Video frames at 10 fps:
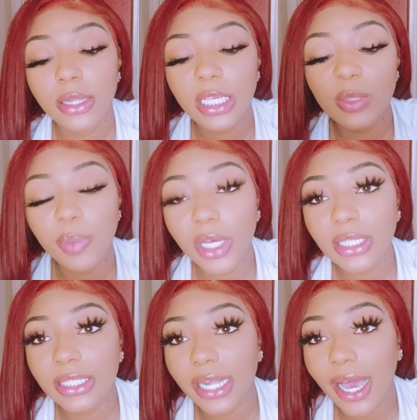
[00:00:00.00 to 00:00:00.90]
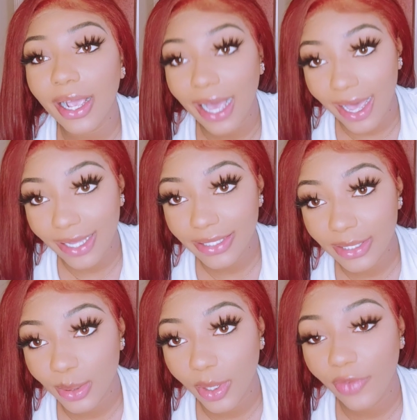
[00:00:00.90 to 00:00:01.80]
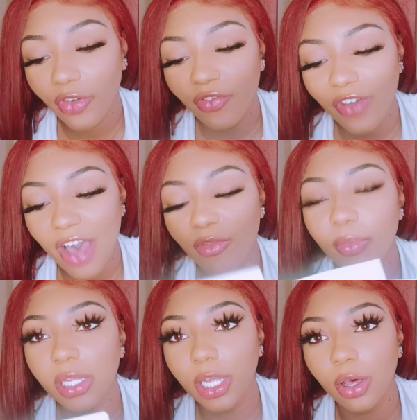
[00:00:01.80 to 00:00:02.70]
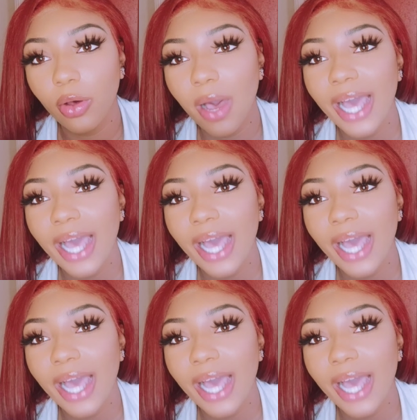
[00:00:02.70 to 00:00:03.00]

These books that I got from Five and Below,